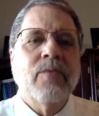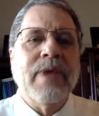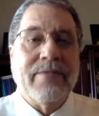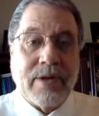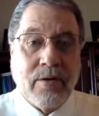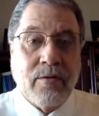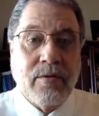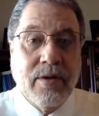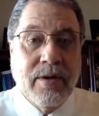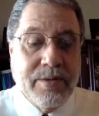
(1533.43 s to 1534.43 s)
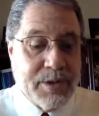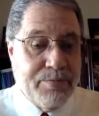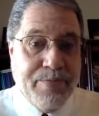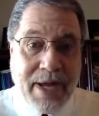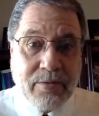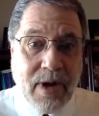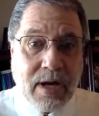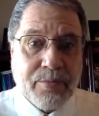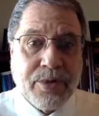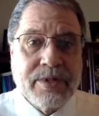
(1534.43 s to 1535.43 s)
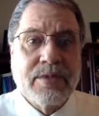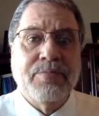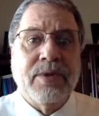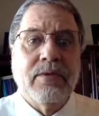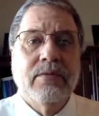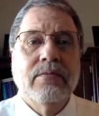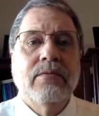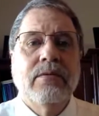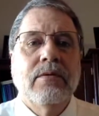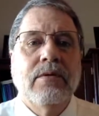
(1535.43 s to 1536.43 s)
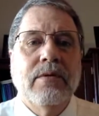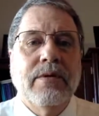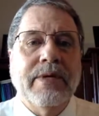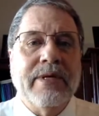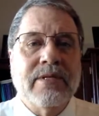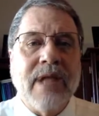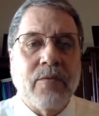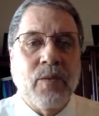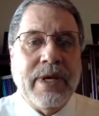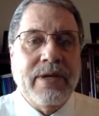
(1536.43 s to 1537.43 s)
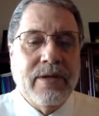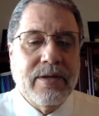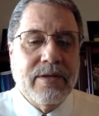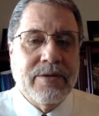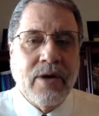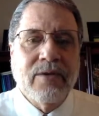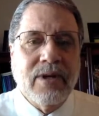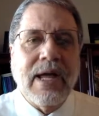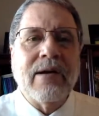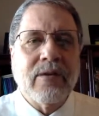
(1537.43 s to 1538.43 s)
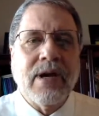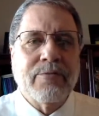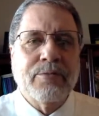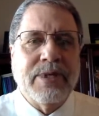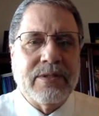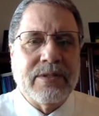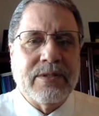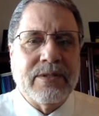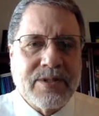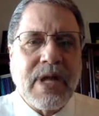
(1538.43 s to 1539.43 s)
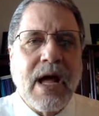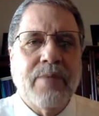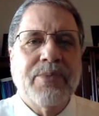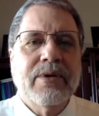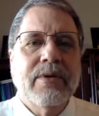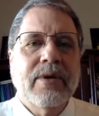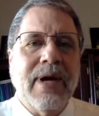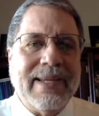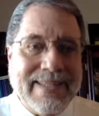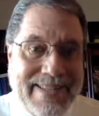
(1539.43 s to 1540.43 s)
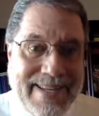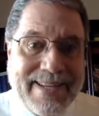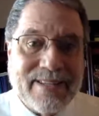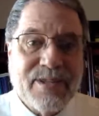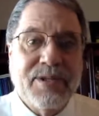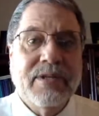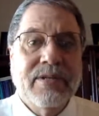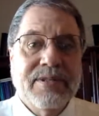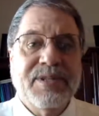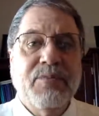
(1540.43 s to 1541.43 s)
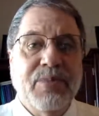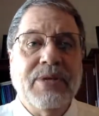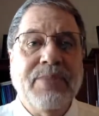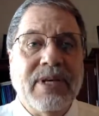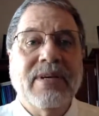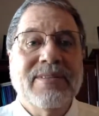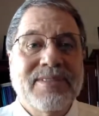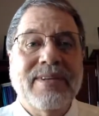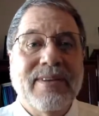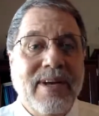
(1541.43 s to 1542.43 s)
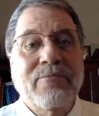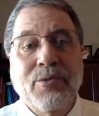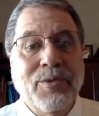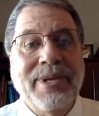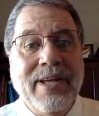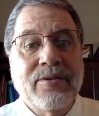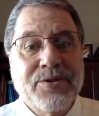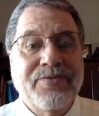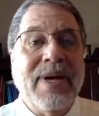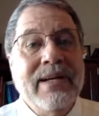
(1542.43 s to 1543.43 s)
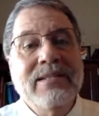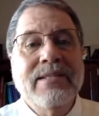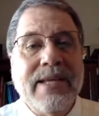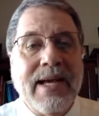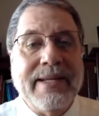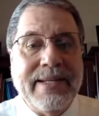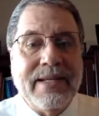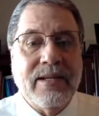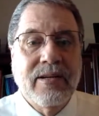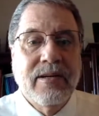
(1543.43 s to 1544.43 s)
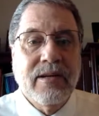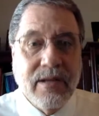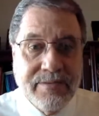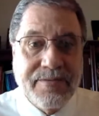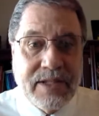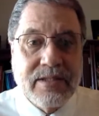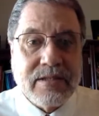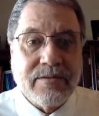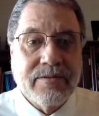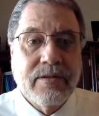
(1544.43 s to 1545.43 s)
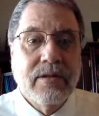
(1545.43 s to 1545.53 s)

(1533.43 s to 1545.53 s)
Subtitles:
We have this bedrock principle is that we don't allow government to stop ideas simply because everyone else finds the idea offensive.